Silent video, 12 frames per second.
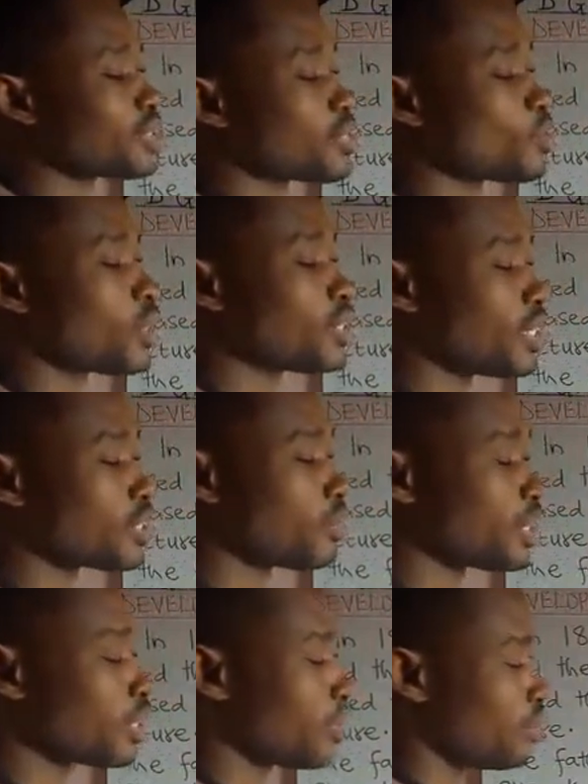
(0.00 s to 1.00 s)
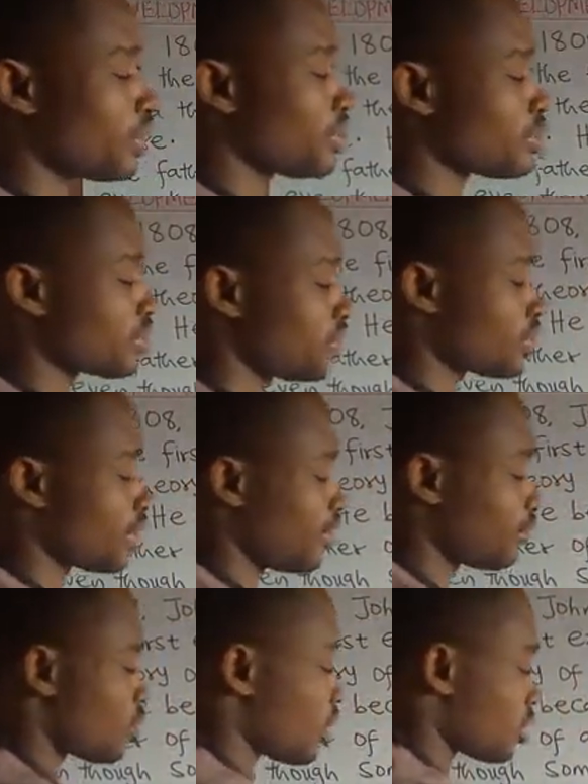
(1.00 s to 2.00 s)
us see what the atomic number is going to
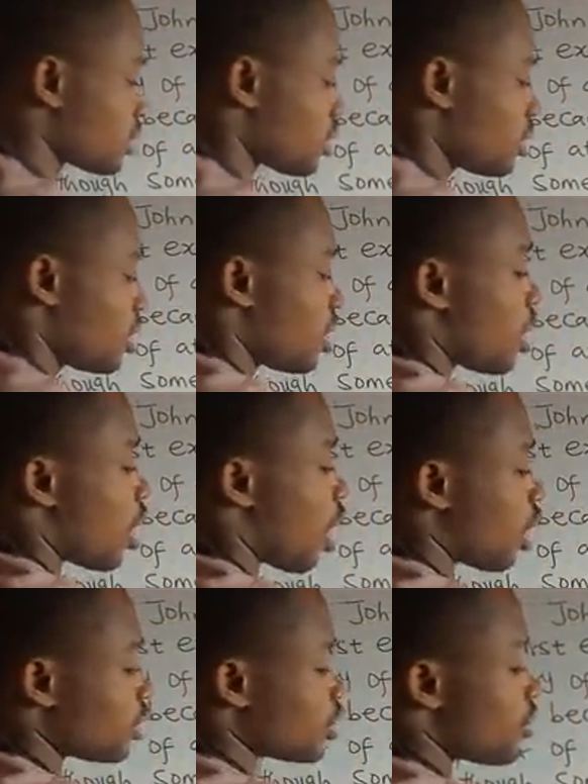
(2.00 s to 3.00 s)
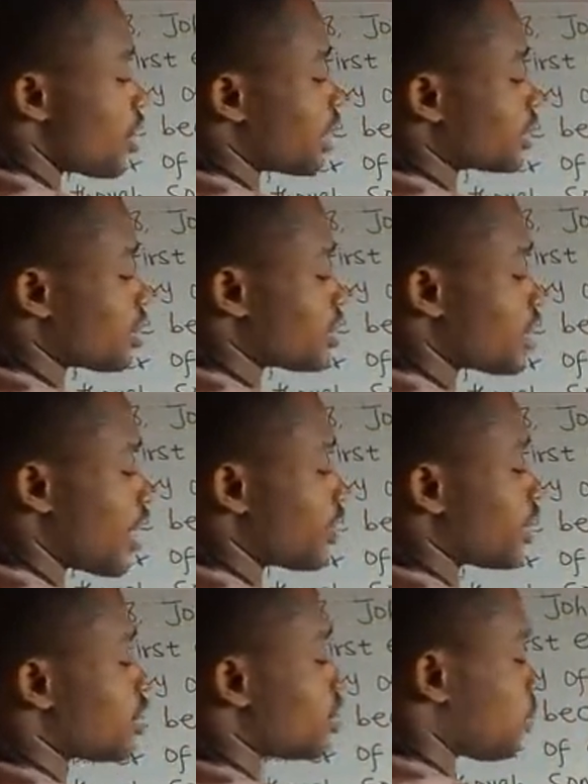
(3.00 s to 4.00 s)
give to us. On the reactant
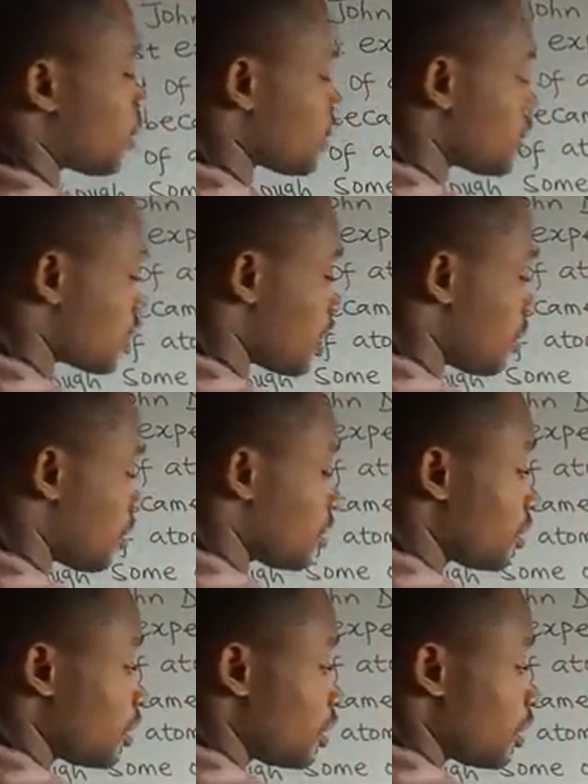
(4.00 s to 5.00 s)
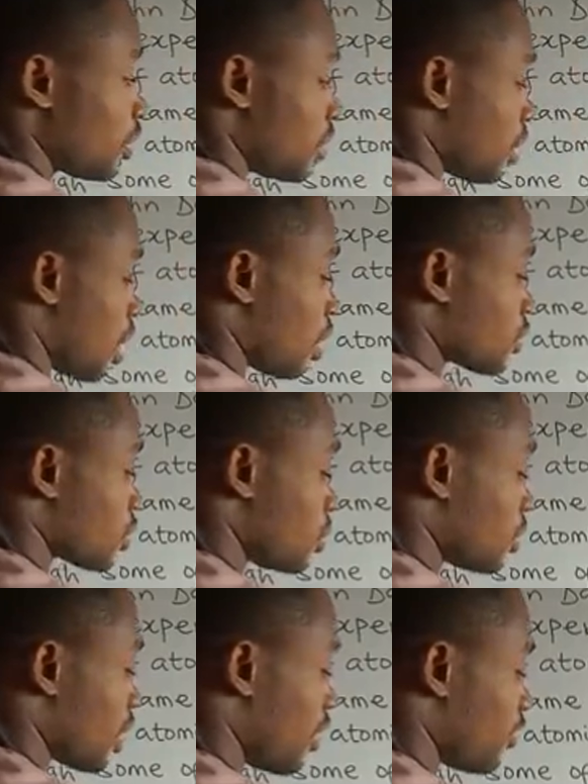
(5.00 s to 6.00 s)
side, 13 plus 0
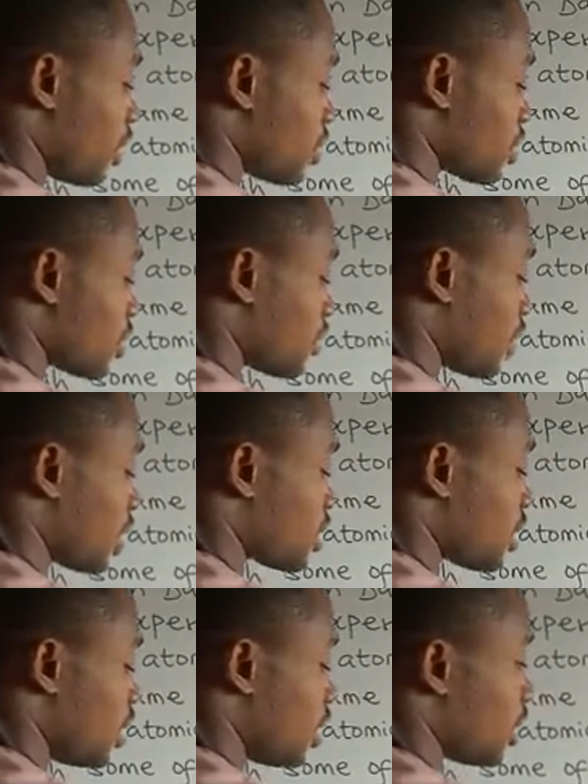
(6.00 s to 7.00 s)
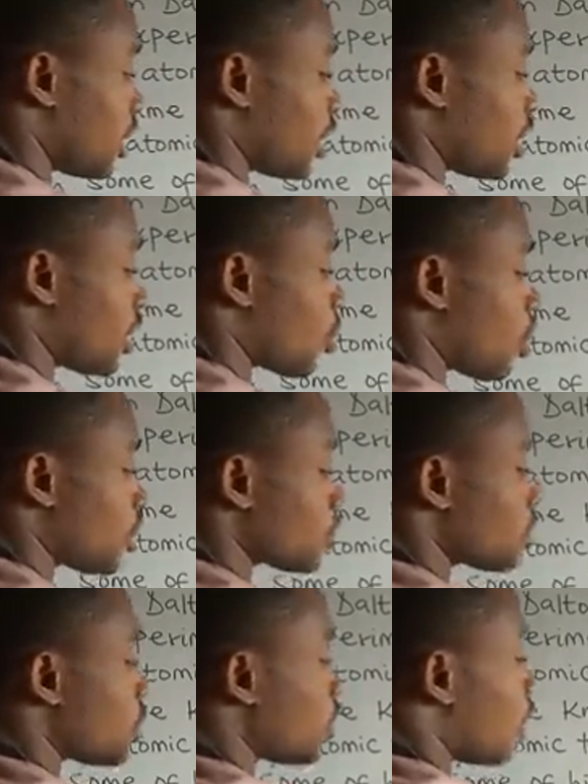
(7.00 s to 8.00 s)
also will give us 13
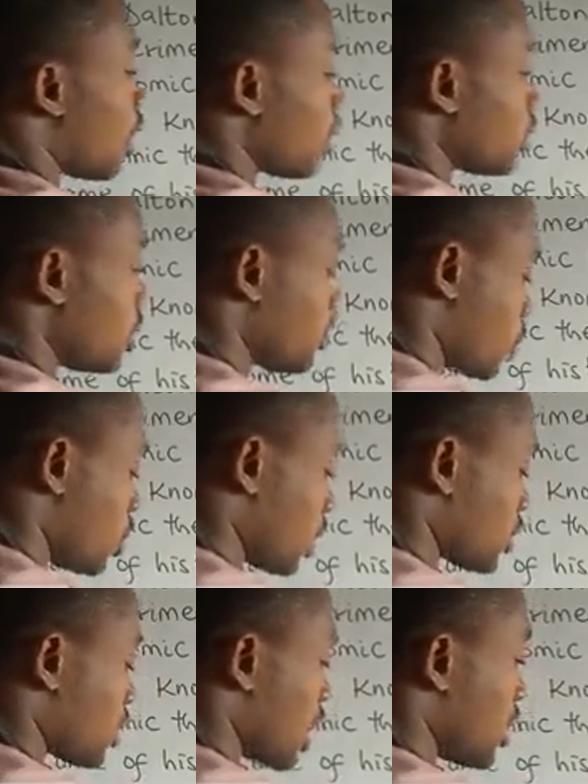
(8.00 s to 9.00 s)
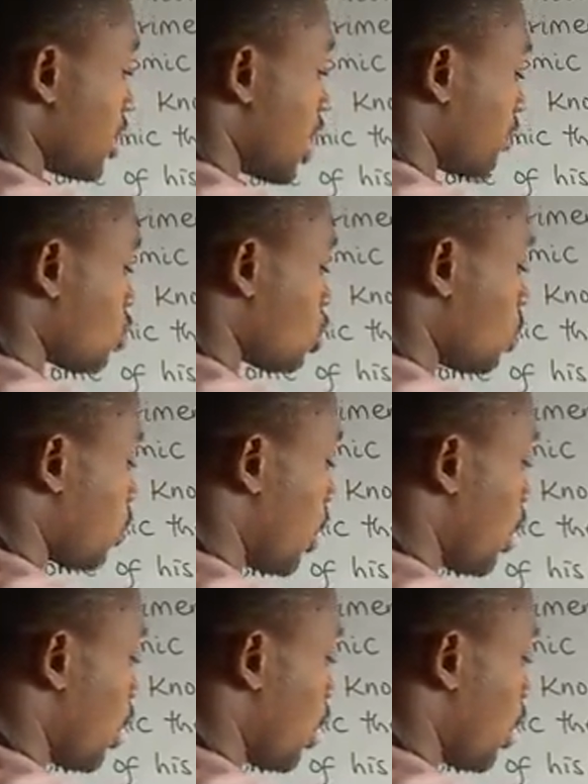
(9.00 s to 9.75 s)
equal to, on the product side, you have 2